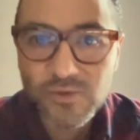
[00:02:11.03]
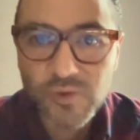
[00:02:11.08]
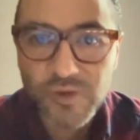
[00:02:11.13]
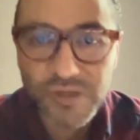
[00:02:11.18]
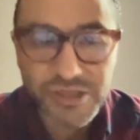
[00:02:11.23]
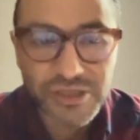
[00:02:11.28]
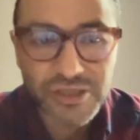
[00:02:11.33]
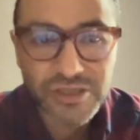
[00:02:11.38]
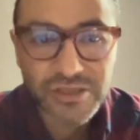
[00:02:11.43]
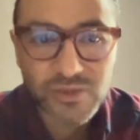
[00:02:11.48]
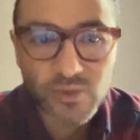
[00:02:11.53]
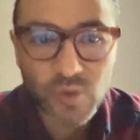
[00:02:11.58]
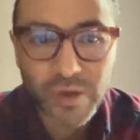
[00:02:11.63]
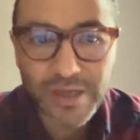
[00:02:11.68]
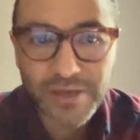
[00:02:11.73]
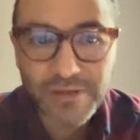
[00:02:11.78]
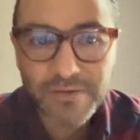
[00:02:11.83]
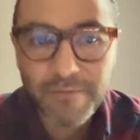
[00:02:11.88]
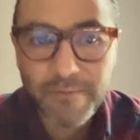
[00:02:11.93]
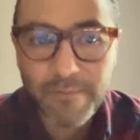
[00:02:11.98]
which is
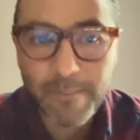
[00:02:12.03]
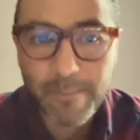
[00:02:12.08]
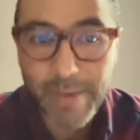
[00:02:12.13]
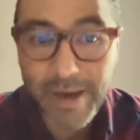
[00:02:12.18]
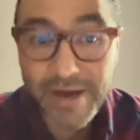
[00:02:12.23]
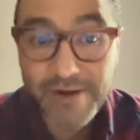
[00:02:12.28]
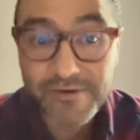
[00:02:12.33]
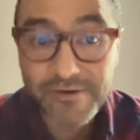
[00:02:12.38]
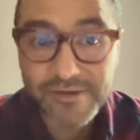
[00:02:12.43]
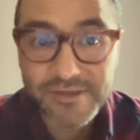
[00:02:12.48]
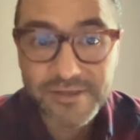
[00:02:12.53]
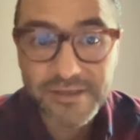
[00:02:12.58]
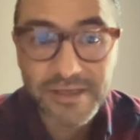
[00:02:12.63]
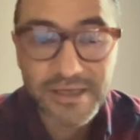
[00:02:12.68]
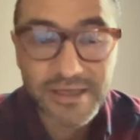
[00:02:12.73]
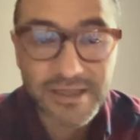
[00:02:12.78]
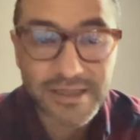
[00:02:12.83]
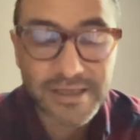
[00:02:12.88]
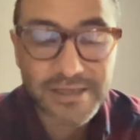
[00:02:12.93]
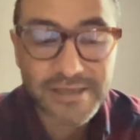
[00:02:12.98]
what matters
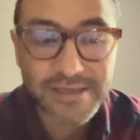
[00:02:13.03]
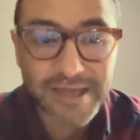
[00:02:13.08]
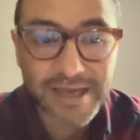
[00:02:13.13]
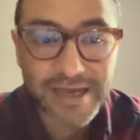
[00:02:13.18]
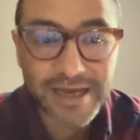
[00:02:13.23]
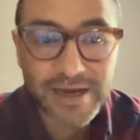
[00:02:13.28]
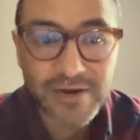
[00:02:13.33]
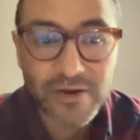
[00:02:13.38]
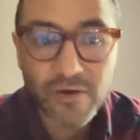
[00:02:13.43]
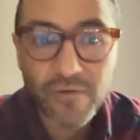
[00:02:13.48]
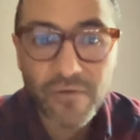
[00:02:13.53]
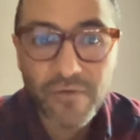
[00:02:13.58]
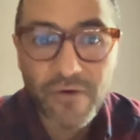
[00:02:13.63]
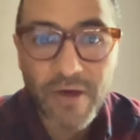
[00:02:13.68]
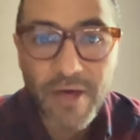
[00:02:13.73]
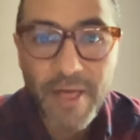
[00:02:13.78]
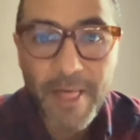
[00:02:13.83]
in this kind of